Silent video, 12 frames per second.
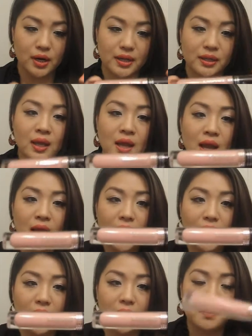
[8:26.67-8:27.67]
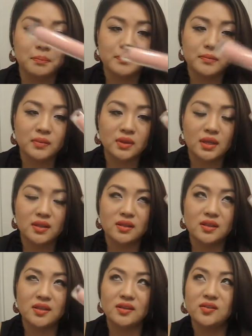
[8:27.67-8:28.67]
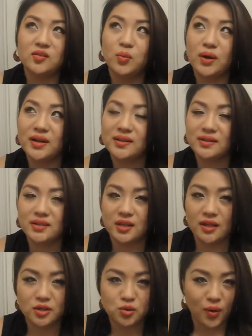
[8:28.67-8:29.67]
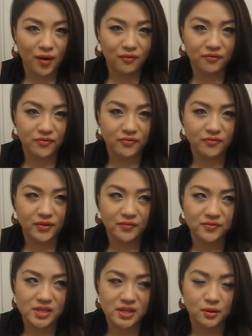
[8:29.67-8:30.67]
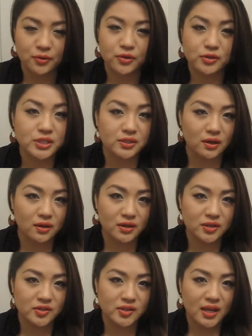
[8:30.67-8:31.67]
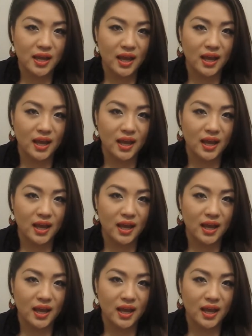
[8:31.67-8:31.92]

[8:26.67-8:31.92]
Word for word: And um, this was, I think, like twelve fifty or thirteen dollars,